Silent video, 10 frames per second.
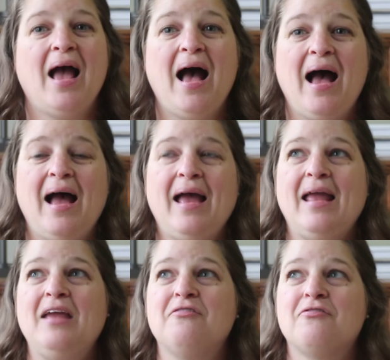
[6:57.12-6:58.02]

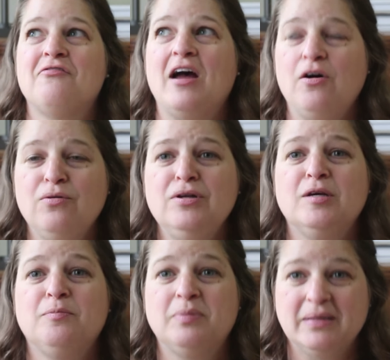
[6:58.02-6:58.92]
I found
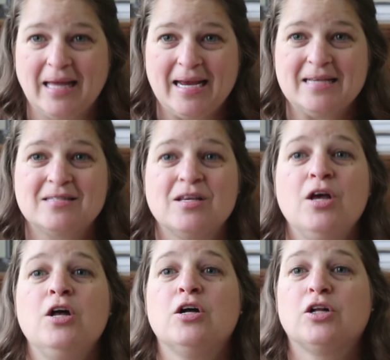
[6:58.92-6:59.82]
a place
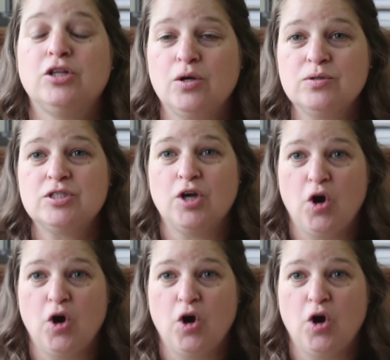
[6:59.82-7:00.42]
close to